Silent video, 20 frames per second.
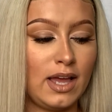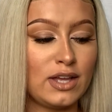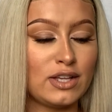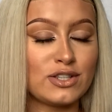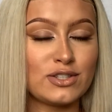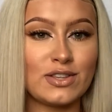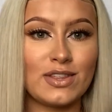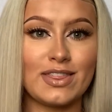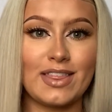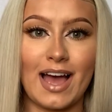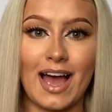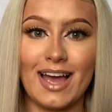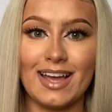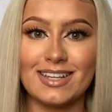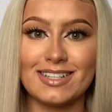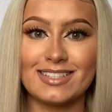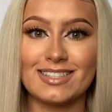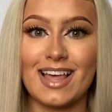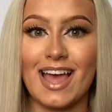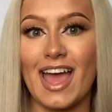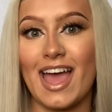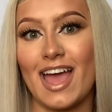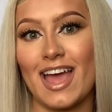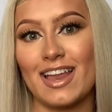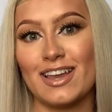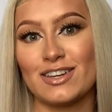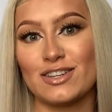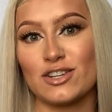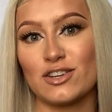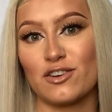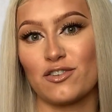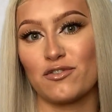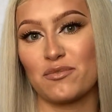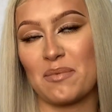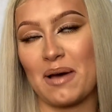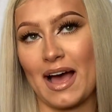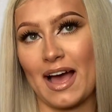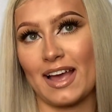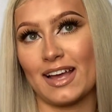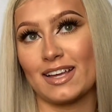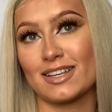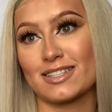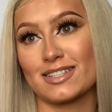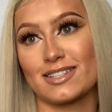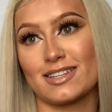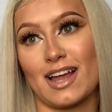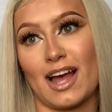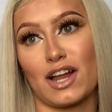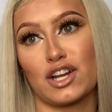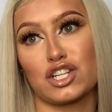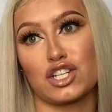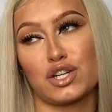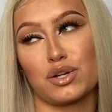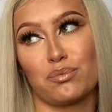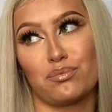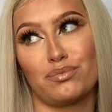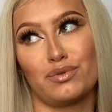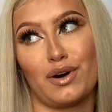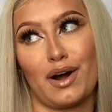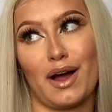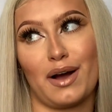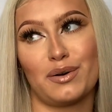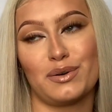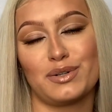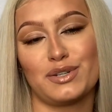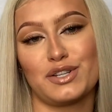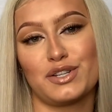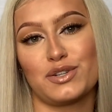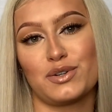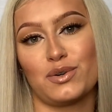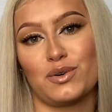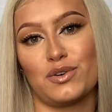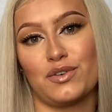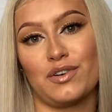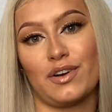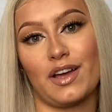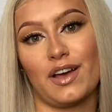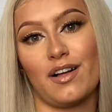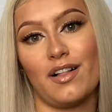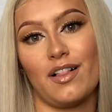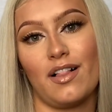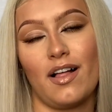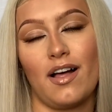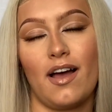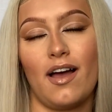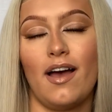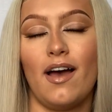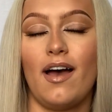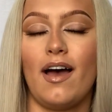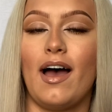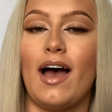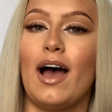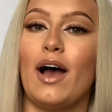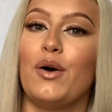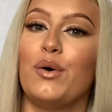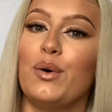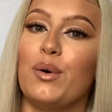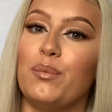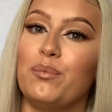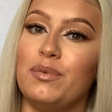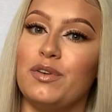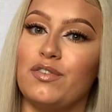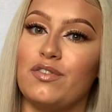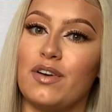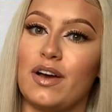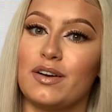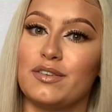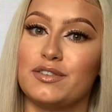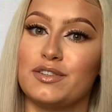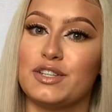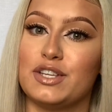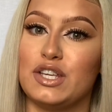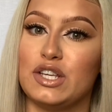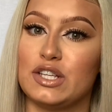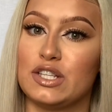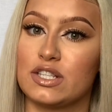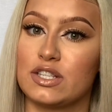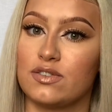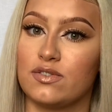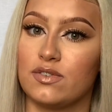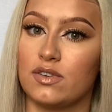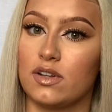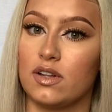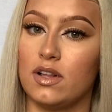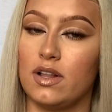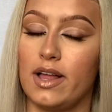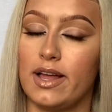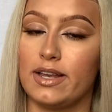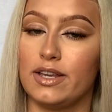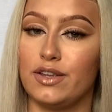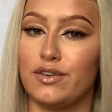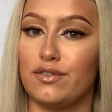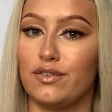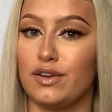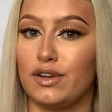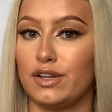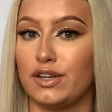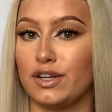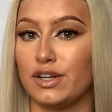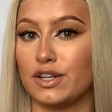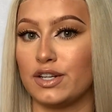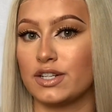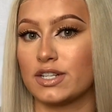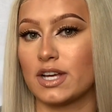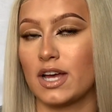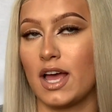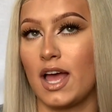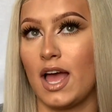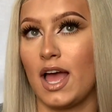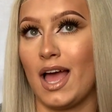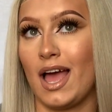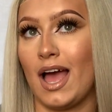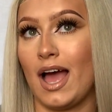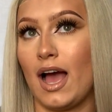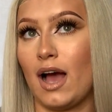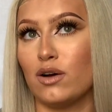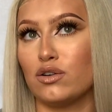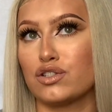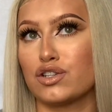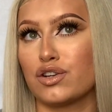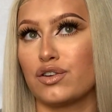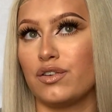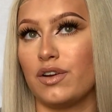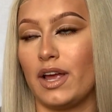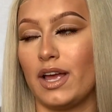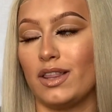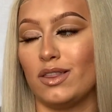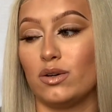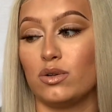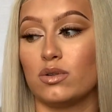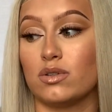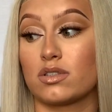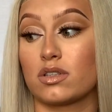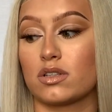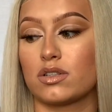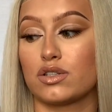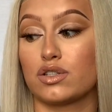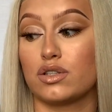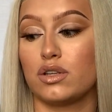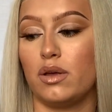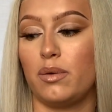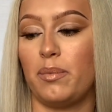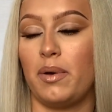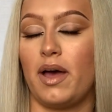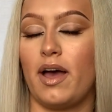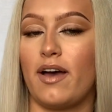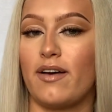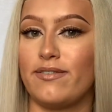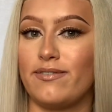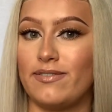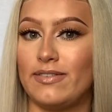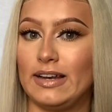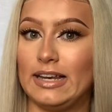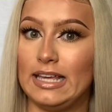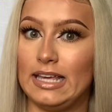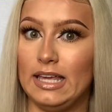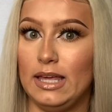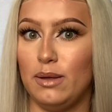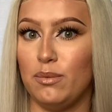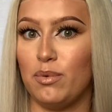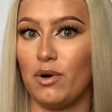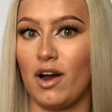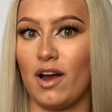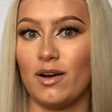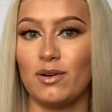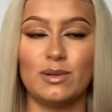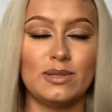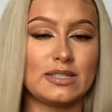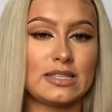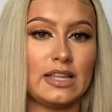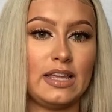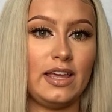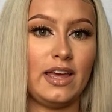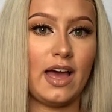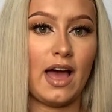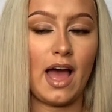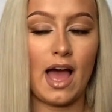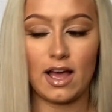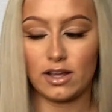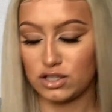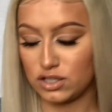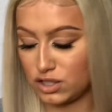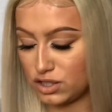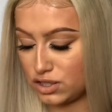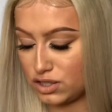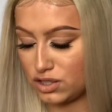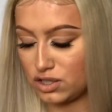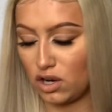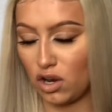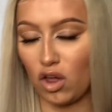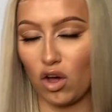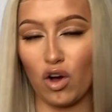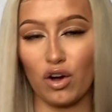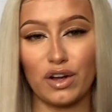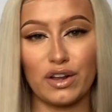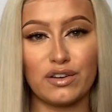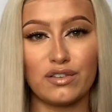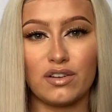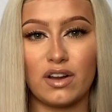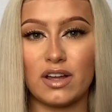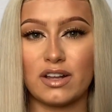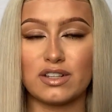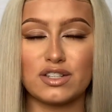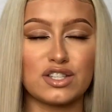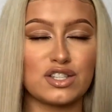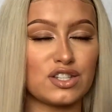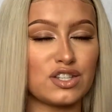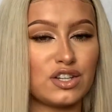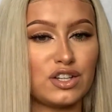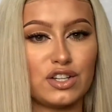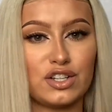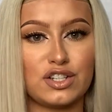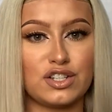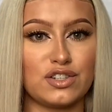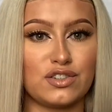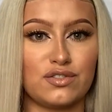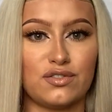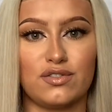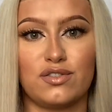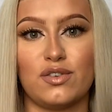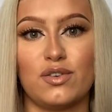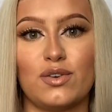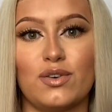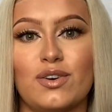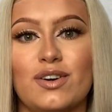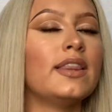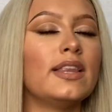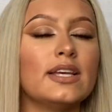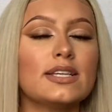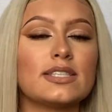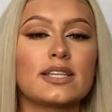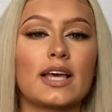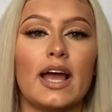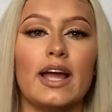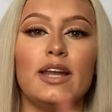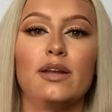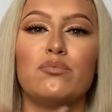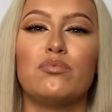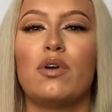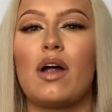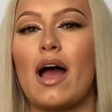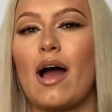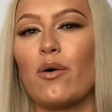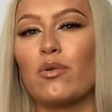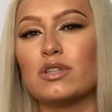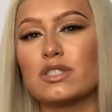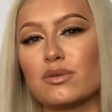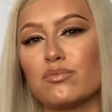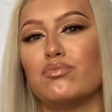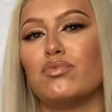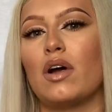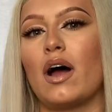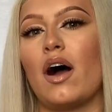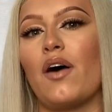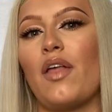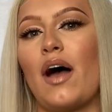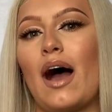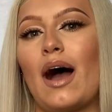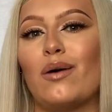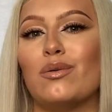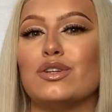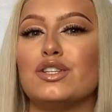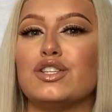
So that is the end of my Snatched brow tutorial. I hope you found it useful and you've learned how to create those super fleeky brows that you're longing and searching for. This kind of brow, it's a brow that I would